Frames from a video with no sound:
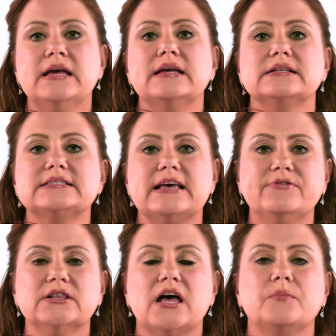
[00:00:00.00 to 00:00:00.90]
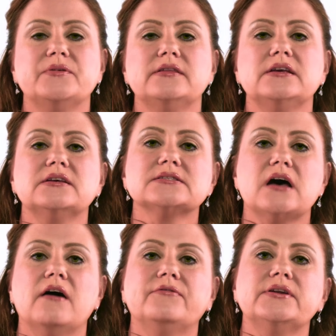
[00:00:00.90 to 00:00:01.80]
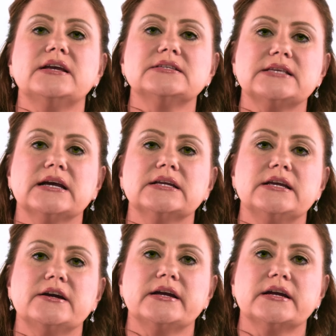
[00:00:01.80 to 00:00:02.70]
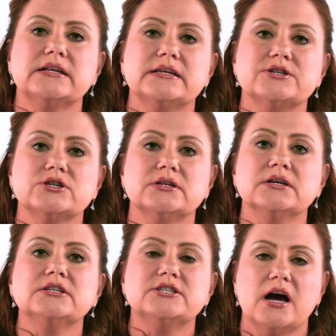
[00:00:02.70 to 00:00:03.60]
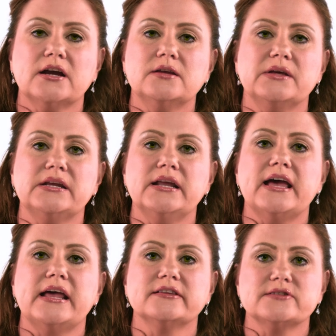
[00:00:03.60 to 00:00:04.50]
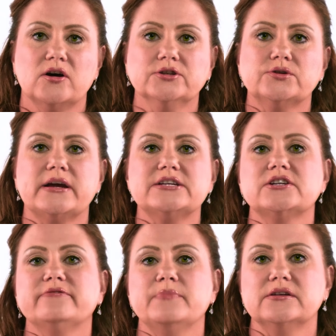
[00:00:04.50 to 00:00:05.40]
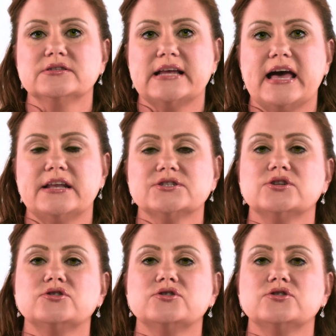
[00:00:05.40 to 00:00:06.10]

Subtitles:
Encephalopathy is often a secondary condition documented as alteration of mental status